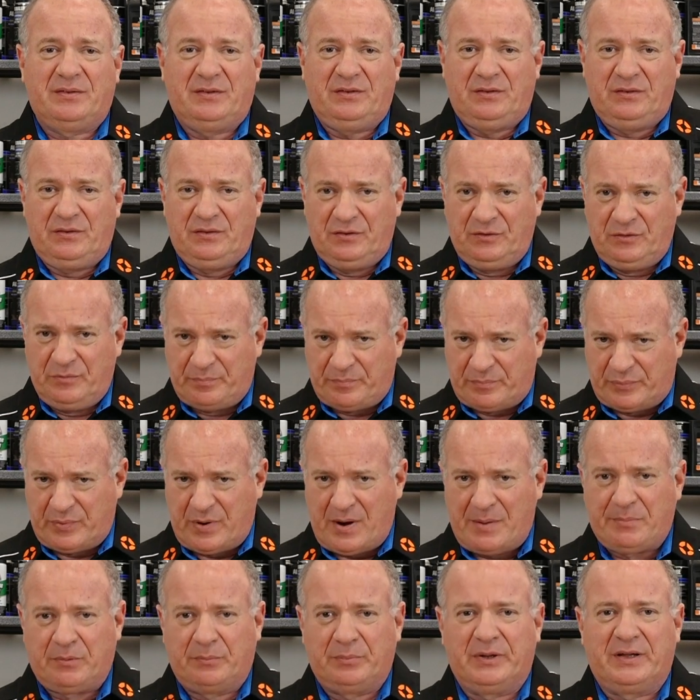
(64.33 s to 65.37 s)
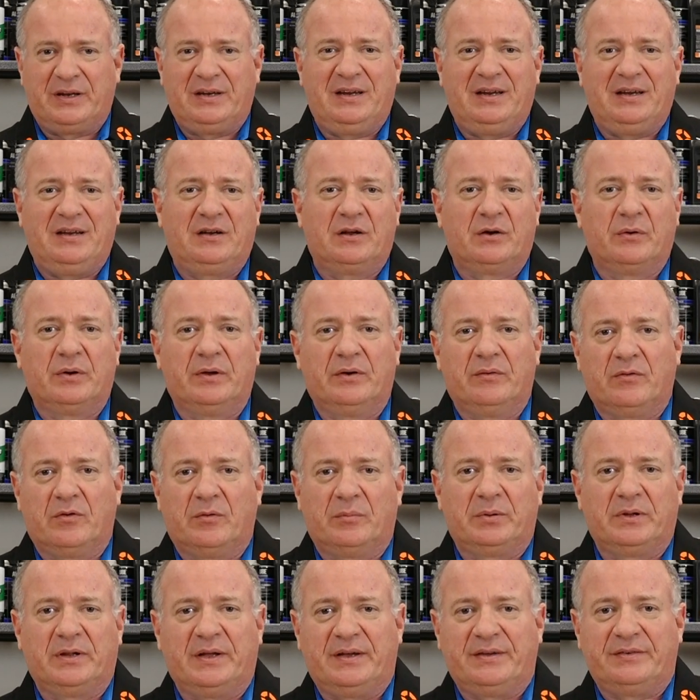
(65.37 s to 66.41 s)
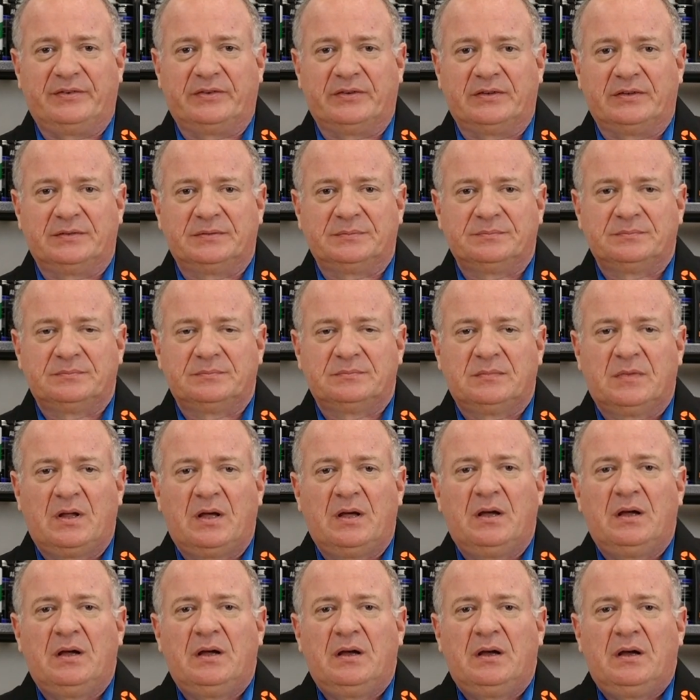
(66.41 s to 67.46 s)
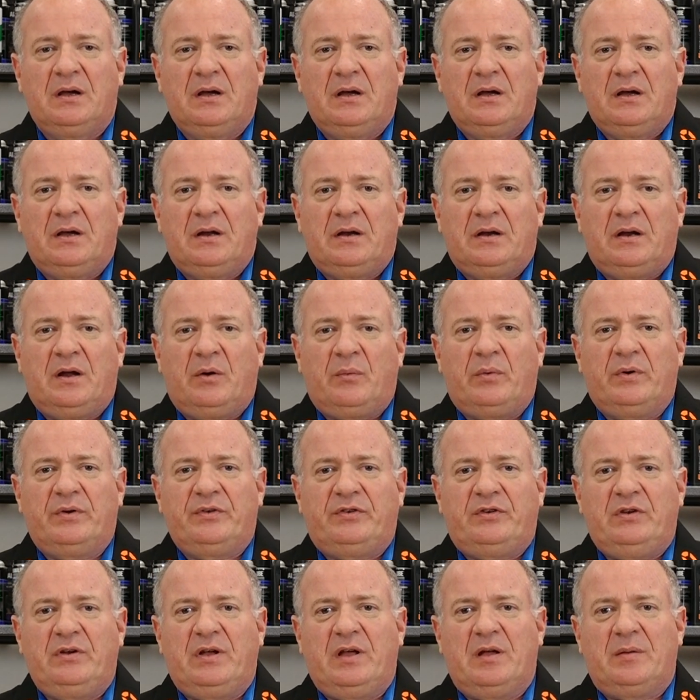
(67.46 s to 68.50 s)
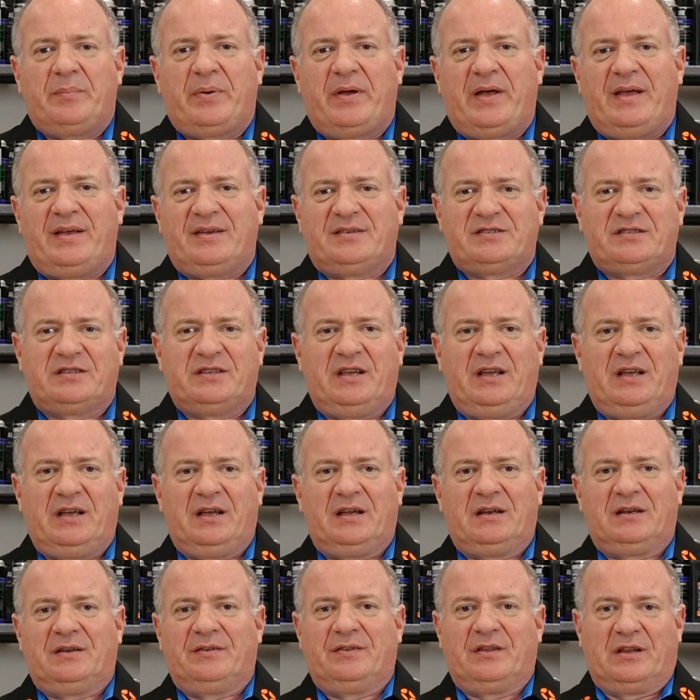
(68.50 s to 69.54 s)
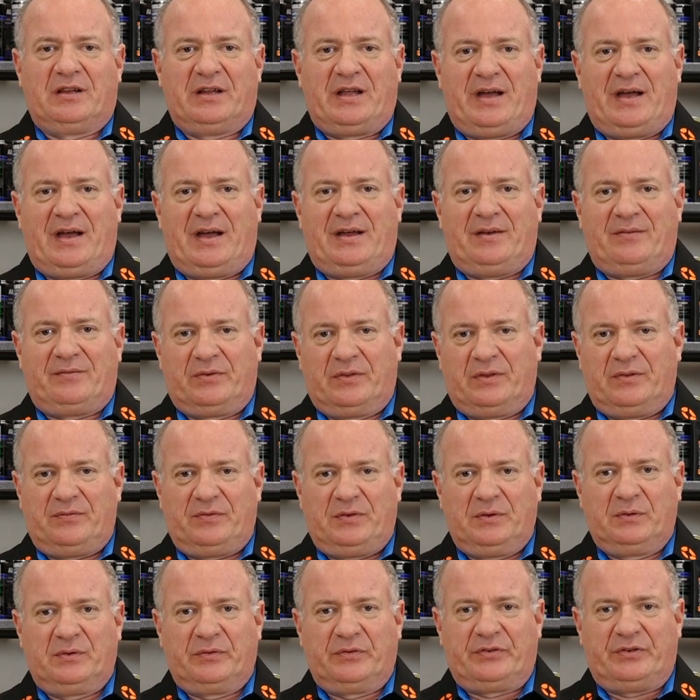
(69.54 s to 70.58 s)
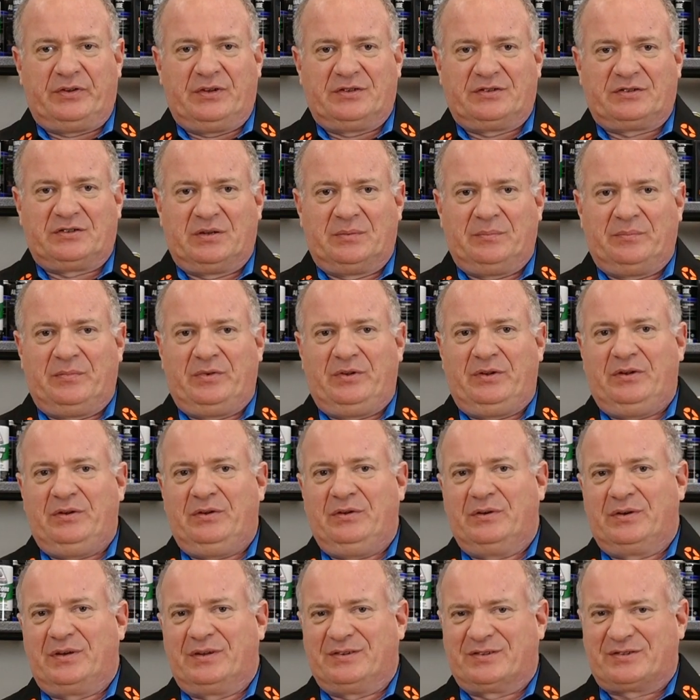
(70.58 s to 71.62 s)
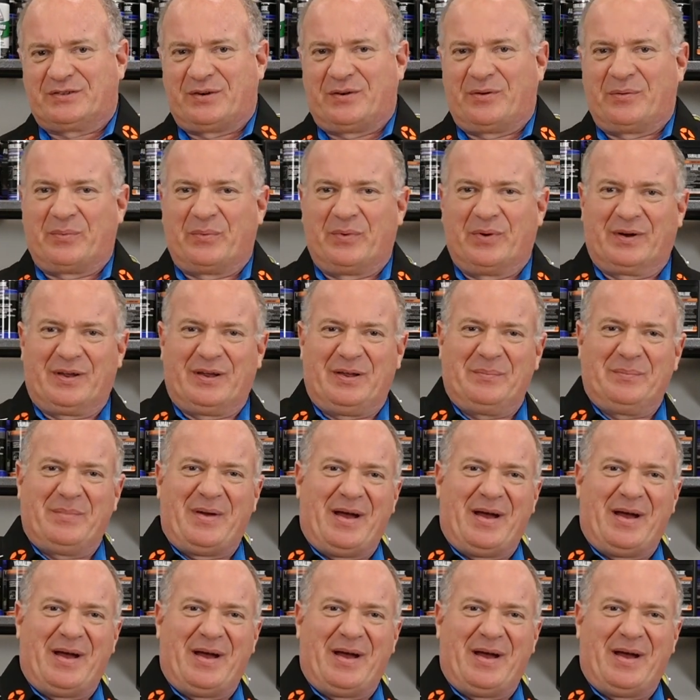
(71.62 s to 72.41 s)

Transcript: you probably need to go ahead and replace it. Now, once you get past the end of the line for the fuel system, you can start working